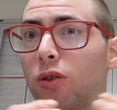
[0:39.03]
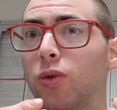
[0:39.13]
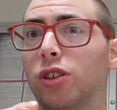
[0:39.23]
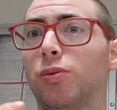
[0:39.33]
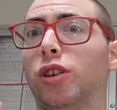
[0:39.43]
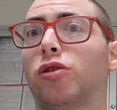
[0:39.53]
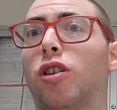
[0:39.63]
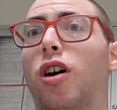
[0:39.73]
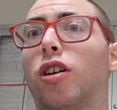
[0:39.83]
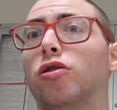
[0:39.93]
with me, so
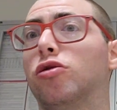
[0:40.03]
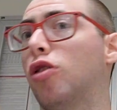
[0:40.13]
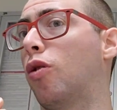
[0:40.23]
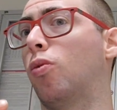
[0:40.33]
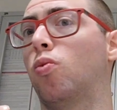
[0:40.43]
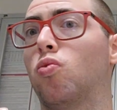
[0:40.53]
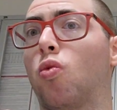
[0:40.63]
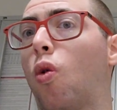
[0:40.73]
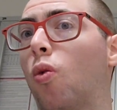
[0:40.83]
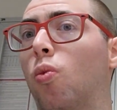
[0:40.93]
I know
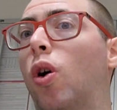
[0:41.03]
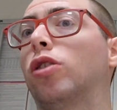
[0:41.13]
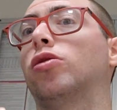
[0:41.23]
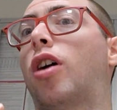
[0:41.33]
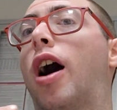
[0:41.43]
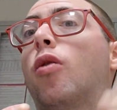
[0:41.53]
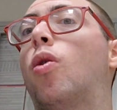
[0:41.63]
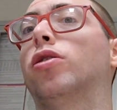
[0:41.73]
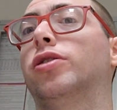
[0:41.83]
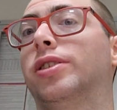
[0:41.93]
what I
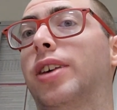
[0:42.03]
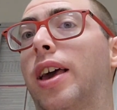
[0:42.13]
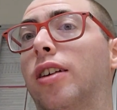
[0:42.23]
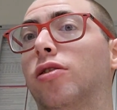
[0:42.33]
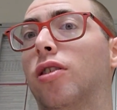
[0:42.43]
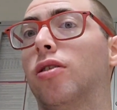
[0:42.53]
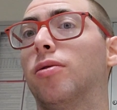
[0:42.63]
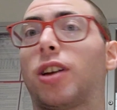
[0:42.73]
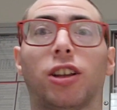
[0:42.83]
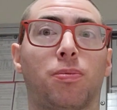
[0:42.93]
want to say.
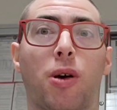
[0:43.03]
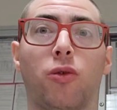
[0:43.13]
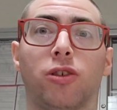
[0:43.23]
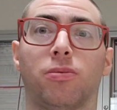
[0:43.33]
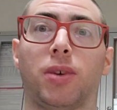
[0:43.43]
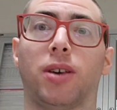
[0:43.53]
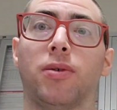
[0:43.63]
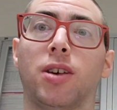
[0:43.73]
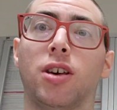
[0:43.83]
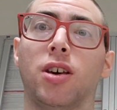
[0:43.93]
So gets better with me.
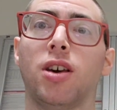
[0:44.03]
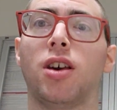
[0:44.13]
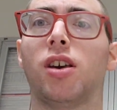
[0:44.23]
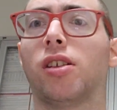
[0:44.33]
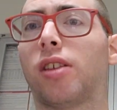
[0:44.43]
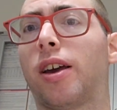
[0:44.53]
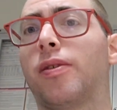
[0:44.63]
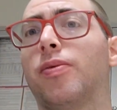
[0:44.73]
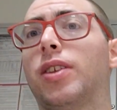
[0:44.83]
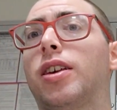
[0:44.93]

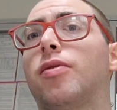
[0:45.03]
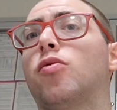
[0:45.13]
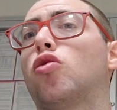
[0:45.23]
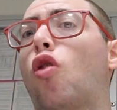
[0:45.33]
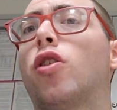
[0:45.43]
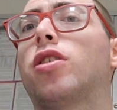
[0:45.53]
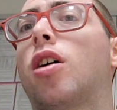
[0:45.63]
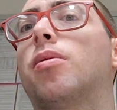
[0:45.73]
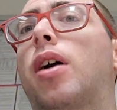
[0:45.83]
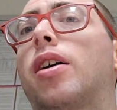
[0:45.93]
Like going
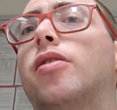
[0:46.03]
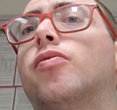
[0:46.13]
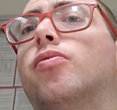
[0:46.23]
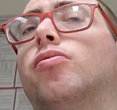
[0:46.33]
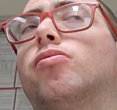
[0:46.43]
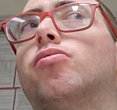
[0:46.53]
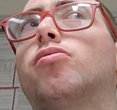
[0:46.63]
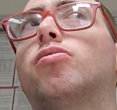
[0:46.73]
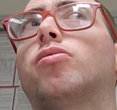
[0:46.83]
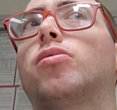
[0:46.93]
up, like
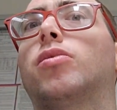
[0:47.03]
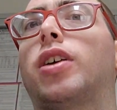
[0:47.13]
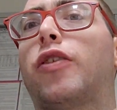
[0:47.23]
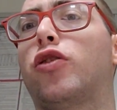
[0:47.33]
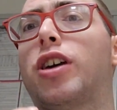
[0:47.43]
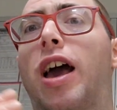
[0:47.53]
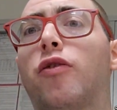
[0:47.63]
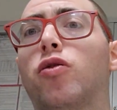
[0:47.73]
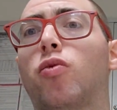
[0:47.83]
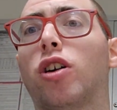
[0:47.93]
if you
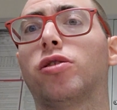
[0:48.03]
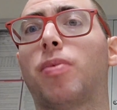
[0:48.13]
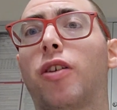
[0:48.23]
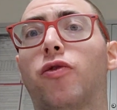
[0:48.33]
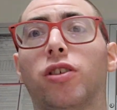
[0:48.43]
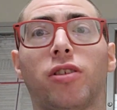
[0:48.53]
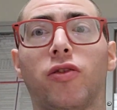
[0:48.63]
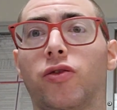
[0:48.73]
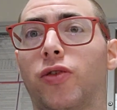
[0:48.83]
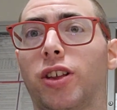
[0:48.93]
haven't watched my first
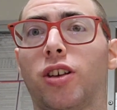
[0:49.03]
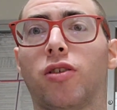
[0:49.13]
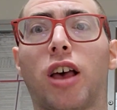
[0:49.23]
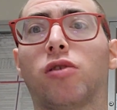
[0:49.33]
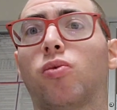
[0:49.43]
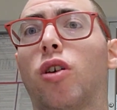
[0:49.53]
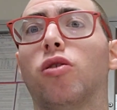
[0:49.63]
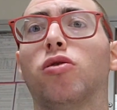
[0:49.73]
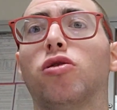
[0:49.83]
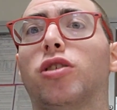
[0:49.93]
ever video, that's
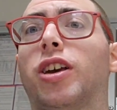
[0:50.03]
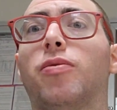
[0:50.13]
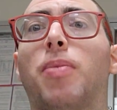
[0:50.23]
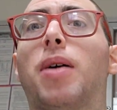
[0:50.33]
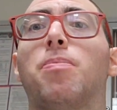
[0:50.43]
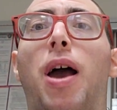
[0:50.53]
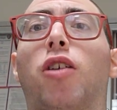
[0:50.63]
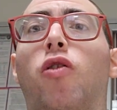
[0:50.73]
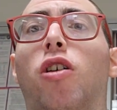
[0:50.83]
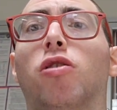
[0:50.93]
where you get my
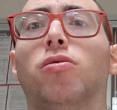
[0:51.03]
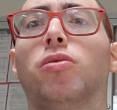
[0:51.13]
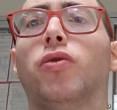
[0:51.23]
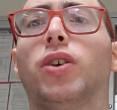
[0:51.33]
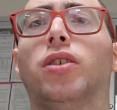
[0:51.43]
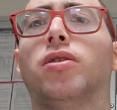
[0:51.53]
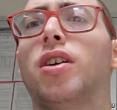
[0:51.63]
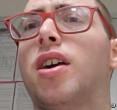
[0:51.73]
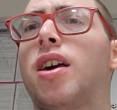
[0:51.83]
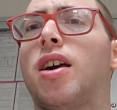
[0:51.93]
background in movies,
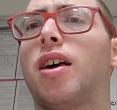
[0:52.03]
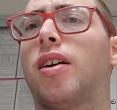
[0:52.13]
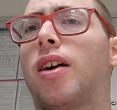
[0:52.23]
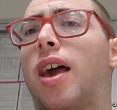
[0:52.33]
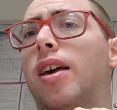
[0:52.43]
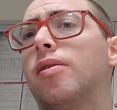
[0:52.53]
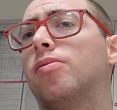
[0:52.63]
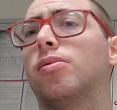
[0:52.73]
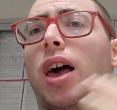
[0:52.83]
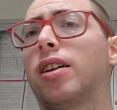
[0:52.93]

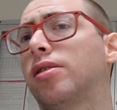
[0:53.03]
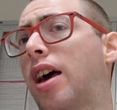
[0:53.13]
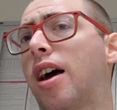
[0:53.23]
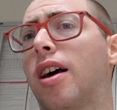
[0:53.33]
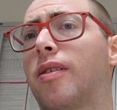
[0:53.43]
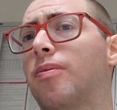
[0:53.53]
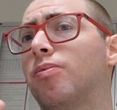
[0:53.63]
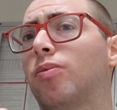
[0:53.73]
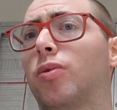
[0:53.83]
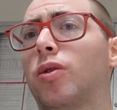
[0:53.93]
and like that
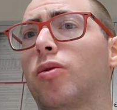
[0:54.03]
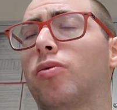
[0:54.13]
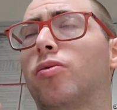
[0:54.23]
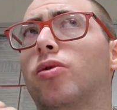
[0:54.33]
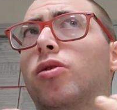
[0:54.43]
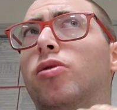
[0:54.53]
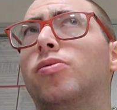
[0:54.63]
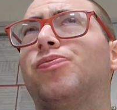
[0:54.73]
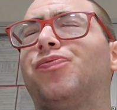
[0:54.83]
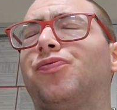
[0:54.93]
mm,